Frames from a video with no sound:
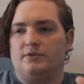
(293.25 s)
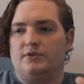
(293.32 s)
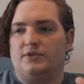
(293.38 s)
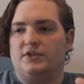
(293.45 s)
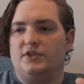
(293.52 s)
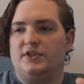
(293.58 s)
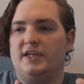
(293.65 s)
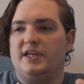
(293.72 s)

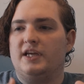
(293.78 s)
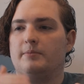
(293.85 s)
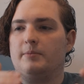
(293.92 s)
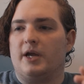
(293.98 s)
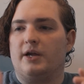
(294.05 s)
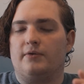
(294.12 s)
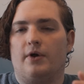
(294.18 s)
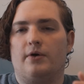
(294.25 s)
seeing
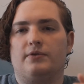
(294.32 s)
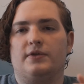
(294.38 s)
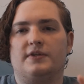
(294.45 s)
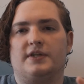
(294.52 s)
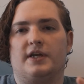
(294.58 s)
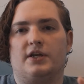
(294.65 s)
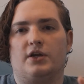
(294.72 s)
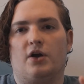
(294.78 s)
my growth
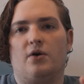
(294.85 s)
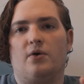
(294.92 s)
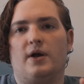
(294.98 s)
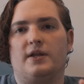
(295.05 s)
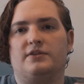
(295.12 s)
as I go.